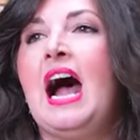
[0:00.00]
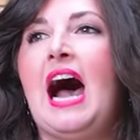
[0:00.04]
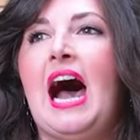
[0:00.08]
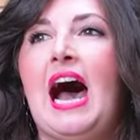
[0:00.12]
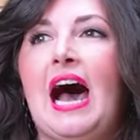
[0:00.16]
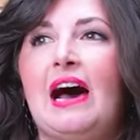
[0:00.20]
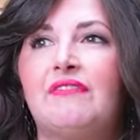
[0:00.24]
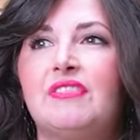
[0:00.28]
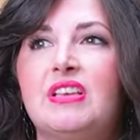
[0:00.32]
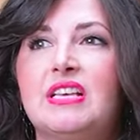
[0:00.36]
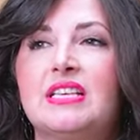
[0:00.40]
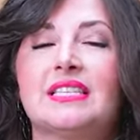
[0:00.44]

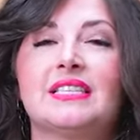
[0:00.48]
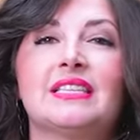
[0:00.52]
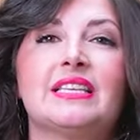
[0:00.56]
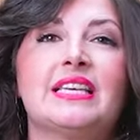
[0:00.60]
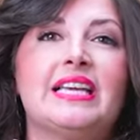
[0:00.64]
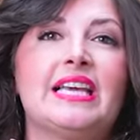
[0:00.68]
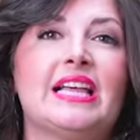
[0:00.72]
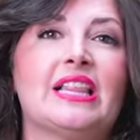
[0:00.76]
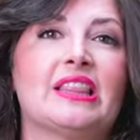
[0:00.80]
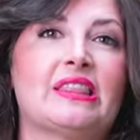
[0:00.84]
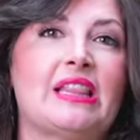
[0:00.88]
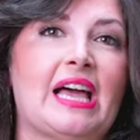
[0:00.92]

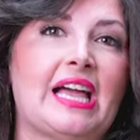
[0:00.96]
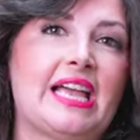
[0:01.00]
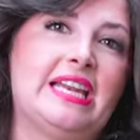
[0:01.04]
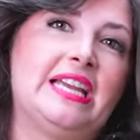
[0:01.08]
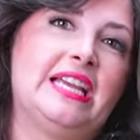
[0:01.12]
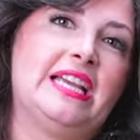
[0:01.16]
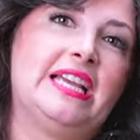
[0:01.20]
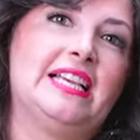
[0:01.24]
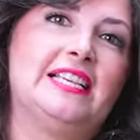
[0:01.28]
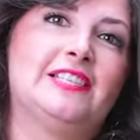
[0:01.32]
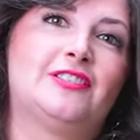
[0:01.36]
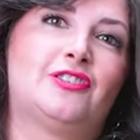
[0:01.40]
Obviously,
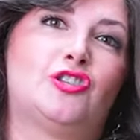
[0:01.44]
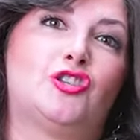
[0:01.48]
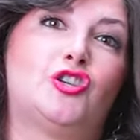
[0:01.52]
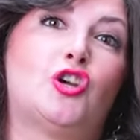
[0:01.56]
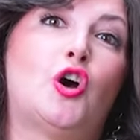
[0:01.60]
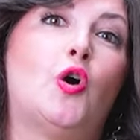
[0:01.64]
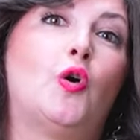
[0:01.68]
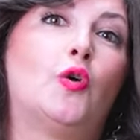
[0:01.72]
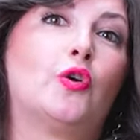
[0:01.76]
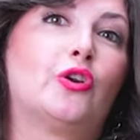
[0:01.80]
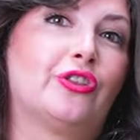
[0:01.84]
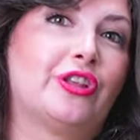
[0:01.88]
lighting is
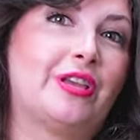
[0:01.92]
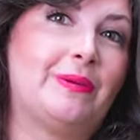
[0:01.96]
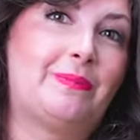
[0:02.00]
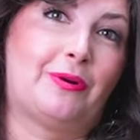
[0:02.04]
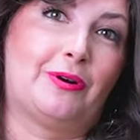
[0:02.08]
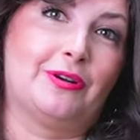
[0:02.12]
totally